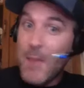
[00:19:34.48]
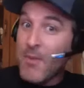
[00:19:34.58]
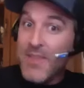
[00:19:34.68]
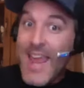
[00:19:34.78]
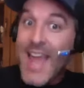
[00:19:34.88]
they
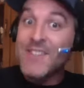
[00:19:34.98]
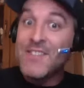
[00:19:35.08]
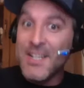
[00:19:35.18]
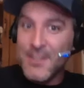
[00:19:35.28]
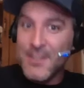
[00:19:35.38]
had six
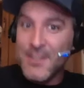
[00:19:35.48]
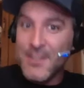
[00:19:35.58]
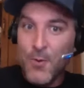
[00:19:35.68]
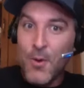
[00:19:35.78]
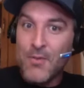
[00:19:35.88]

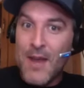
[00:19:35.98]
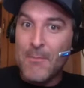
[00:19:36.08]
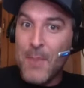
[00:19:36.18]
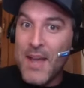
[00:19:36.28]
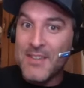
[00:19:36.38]
fourth round
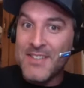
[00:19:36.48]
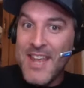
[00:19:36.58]
picks, and he